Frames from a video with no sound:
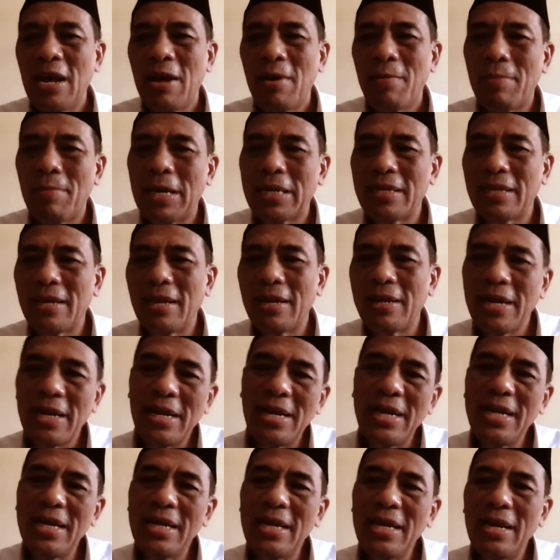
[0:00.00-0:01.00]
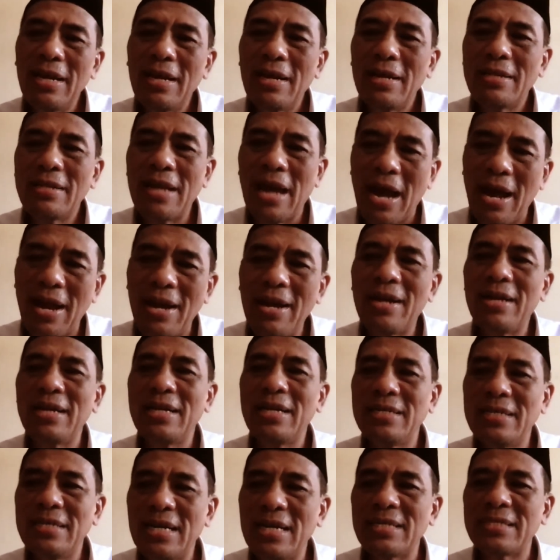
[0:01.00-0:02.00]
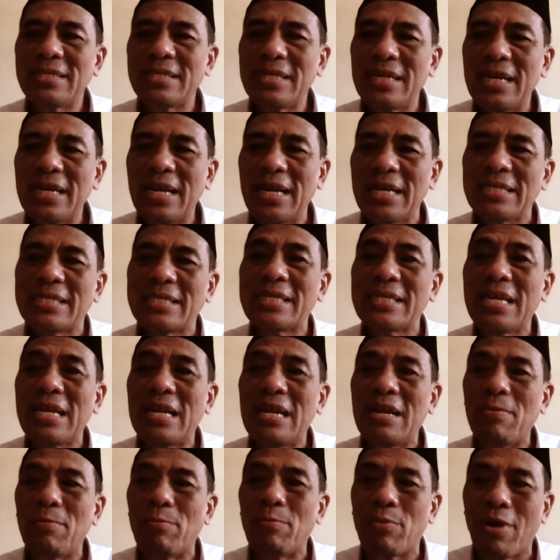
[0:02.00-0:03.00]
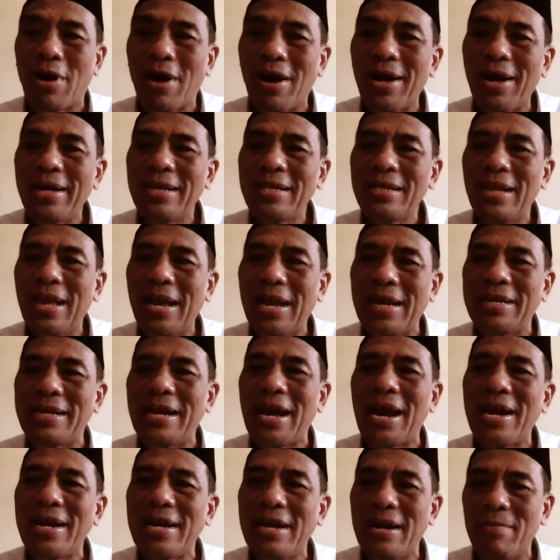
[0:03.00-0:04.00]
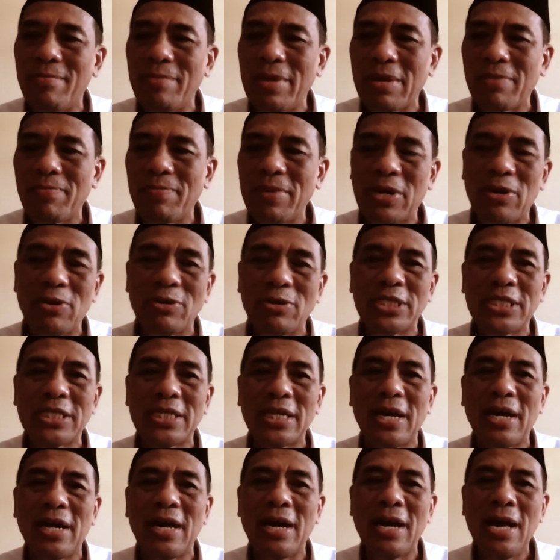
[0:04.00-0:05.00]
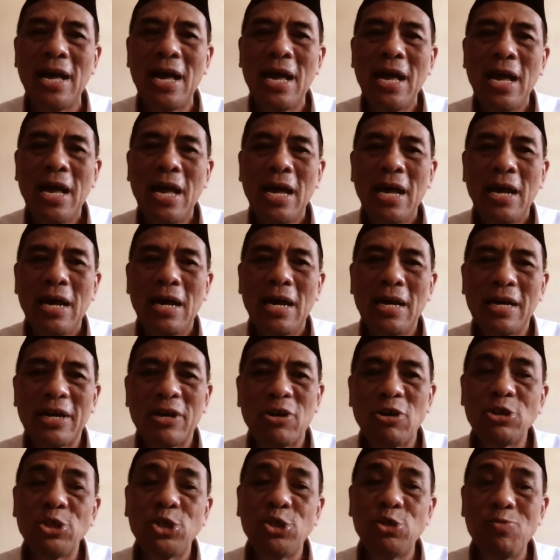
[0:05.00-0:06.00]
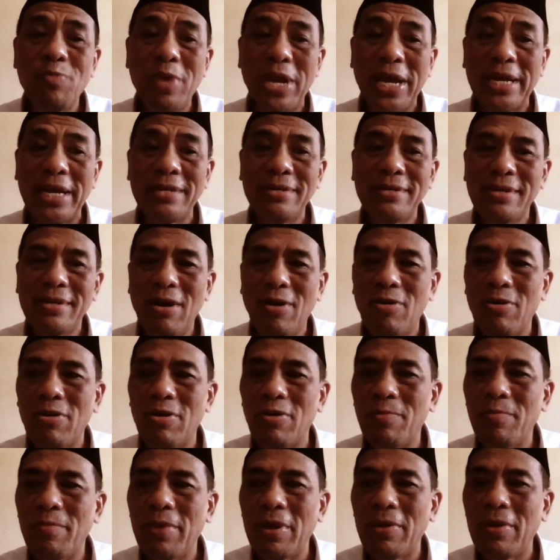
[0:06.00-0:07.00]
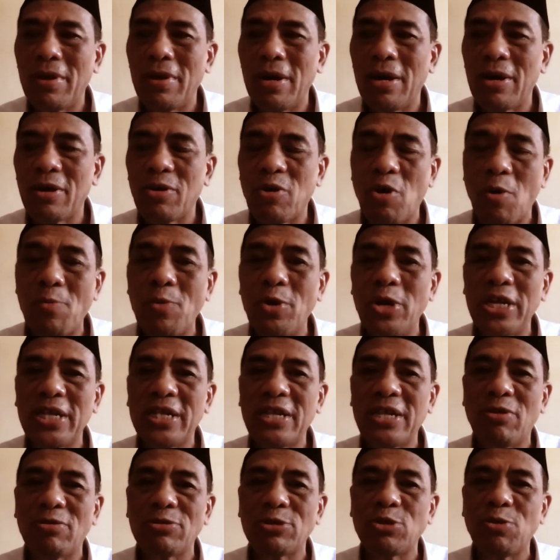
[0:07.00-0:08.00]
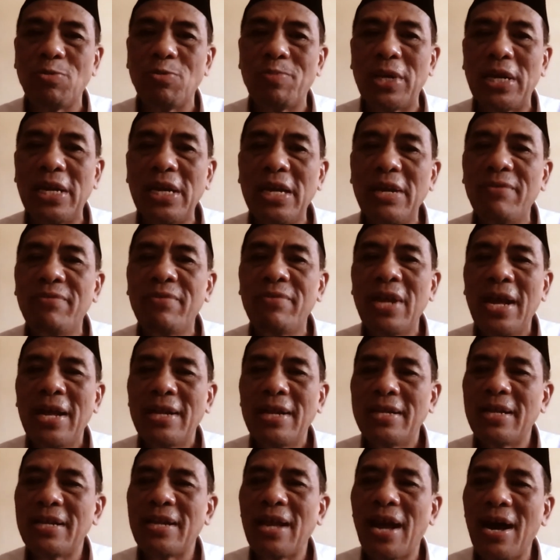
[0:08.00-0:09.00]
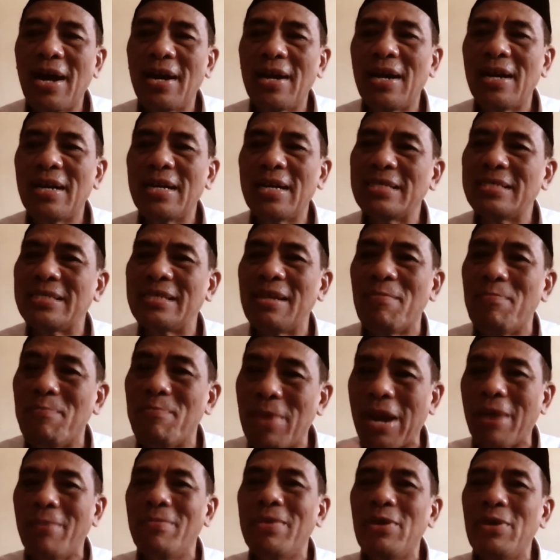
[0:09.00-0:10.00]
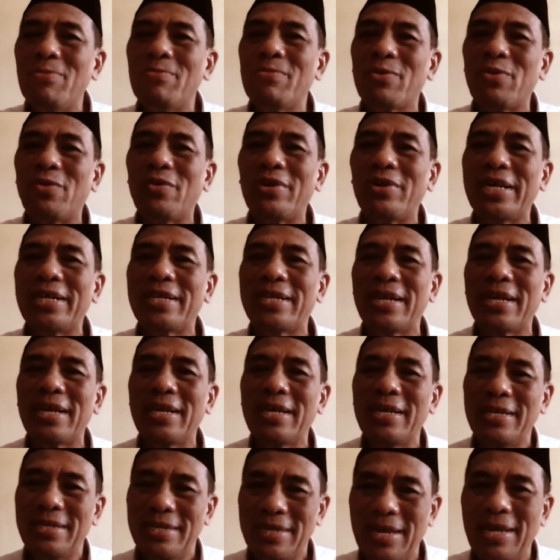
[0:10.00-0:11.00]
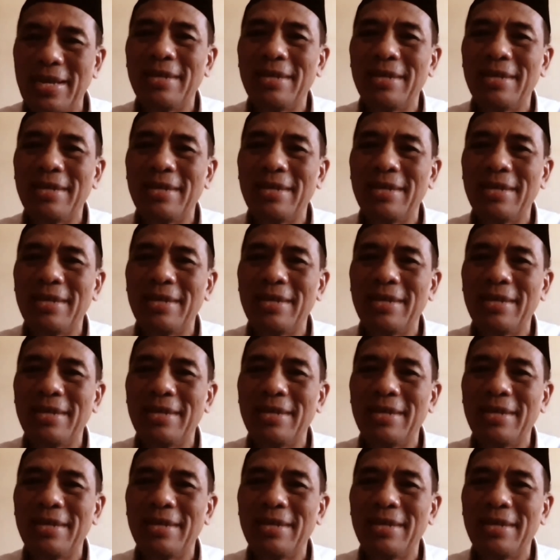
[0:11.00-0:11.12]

But really, the halal industry is still bright and dynamic because consumer or community also believe that halal is the premium quality. Yeah.